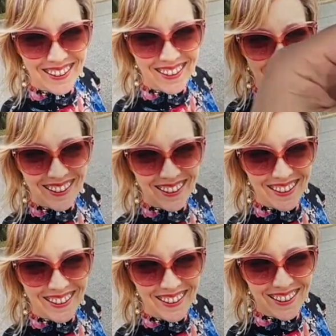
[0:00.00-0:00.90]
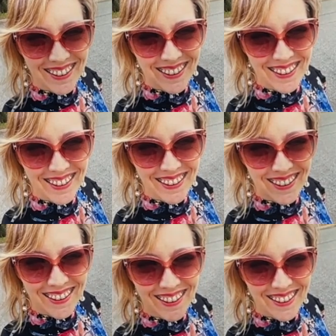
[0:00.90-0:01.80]
these two straight on my photo,
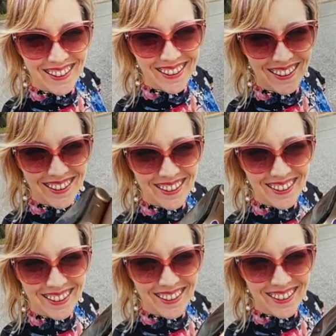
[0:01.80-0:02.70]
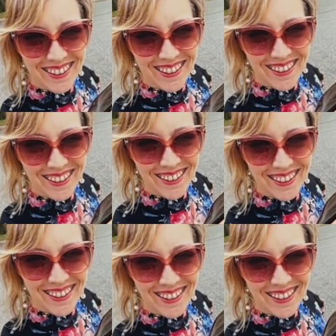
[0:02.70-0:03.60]
two little word strips.
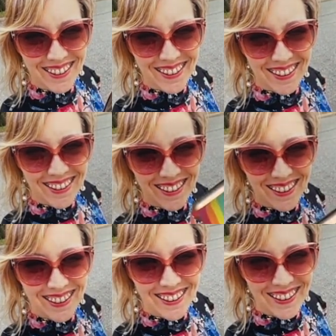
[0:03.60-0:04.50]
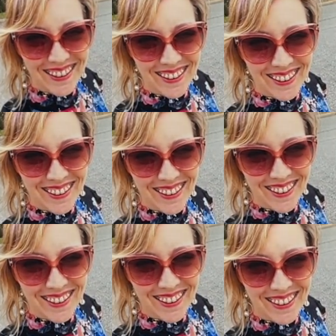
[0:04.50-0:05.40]
One says
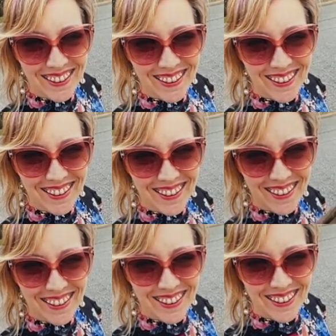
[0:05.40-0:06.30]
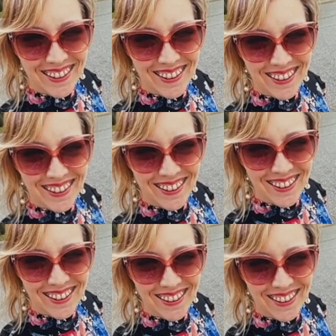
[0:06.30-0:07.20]
anything is possible, and the
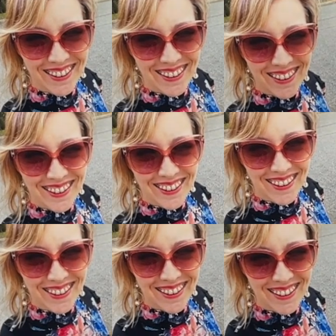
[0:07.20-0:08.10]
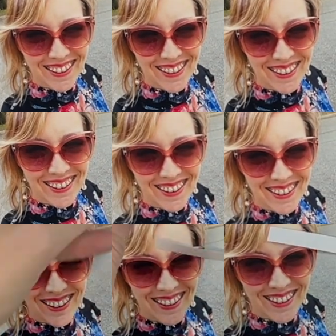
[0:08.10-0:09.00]
other is
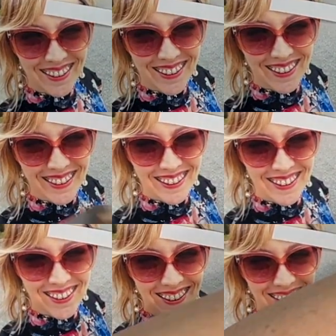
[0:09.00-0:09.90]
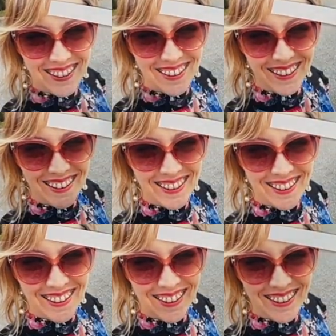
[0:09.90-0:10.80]
something else. Can't
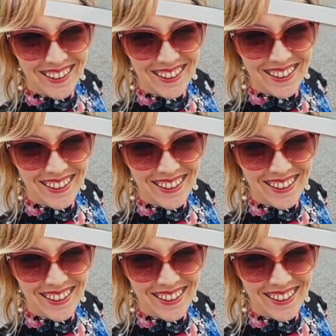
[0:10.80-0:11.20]
remember.